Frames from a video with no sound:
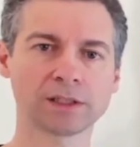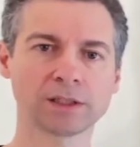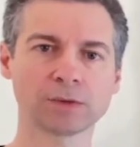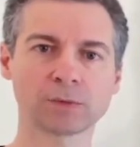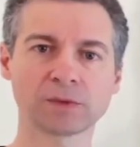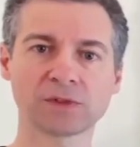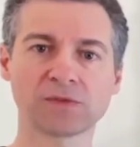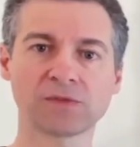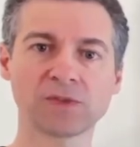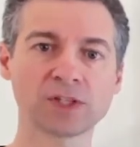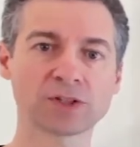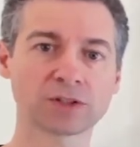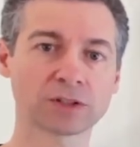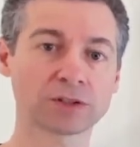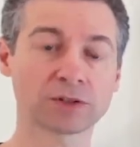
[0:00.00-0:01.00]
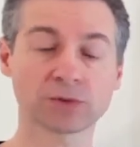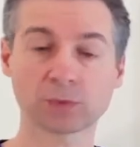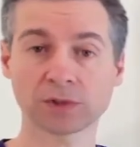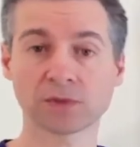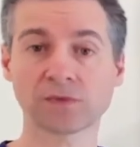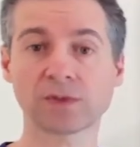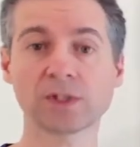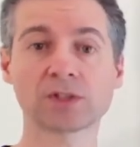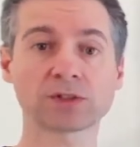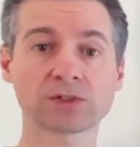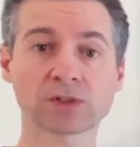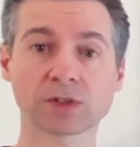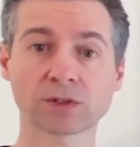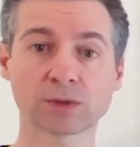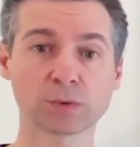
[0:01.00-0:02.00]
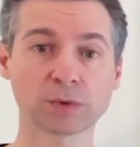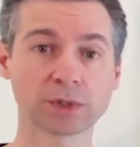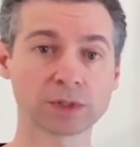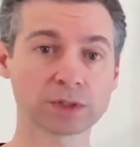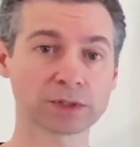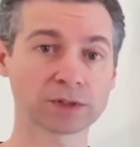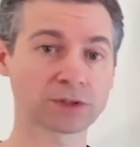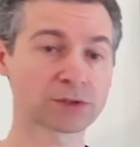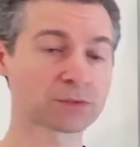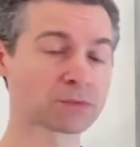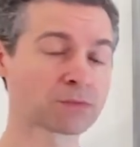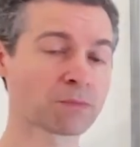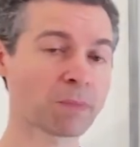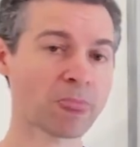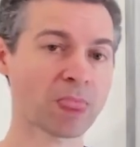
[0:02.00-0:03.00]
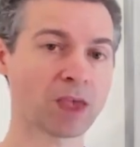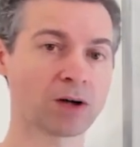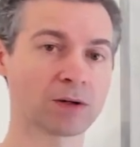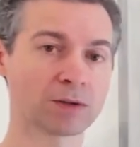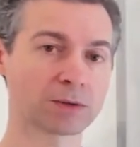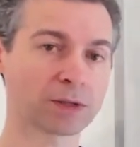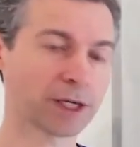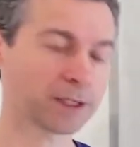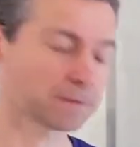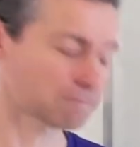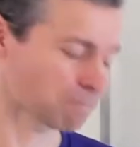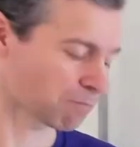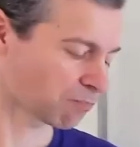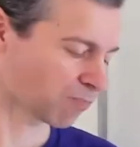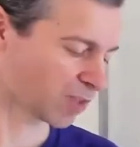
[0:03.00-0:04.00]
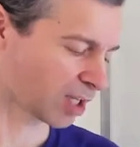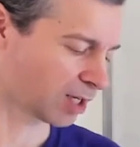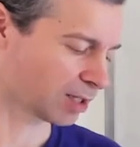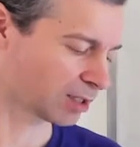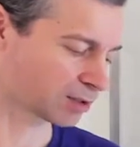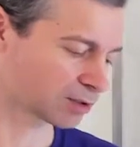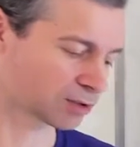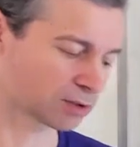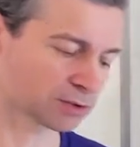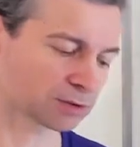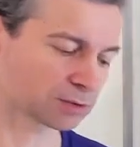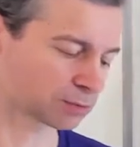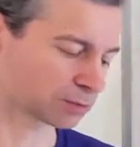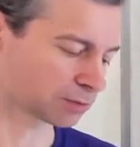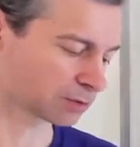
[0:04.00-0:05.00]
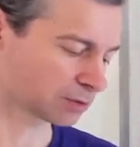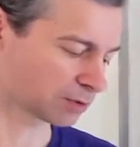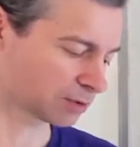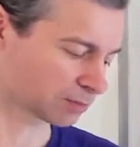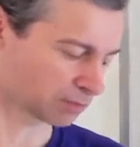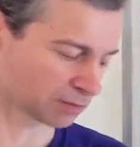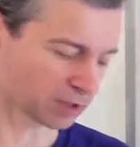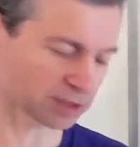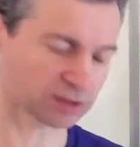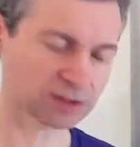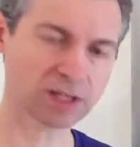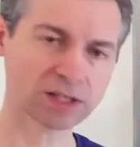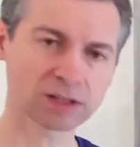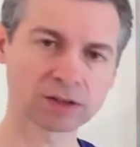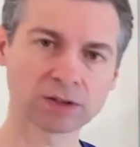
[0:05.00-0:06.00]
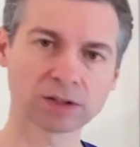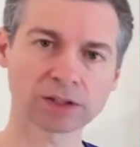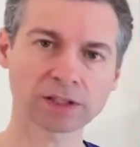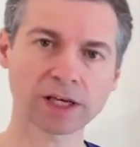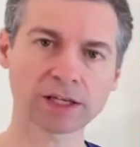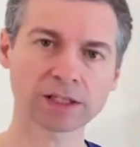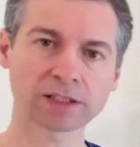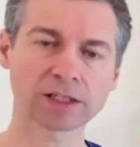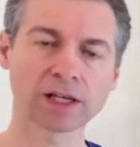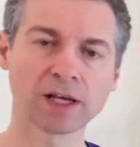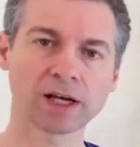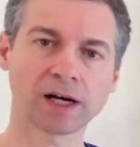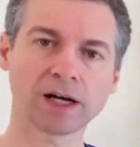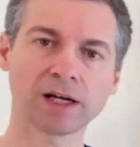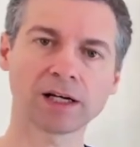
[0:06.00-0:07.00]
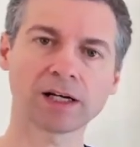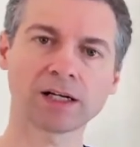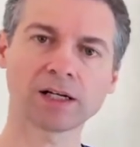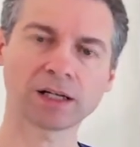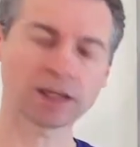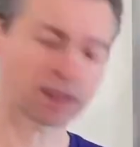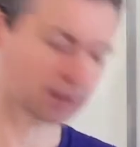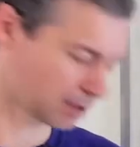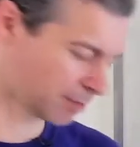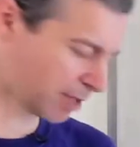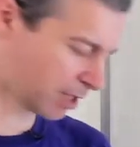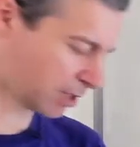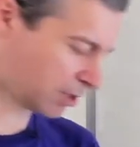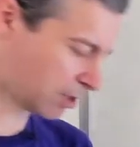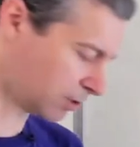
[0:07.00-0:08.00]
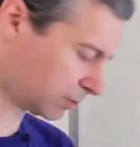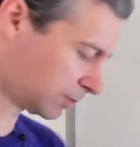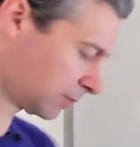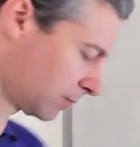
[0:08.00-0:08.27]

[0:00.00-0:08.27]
with features, where the features are the words. Okay, so let's take a look at it. I'm going to make a note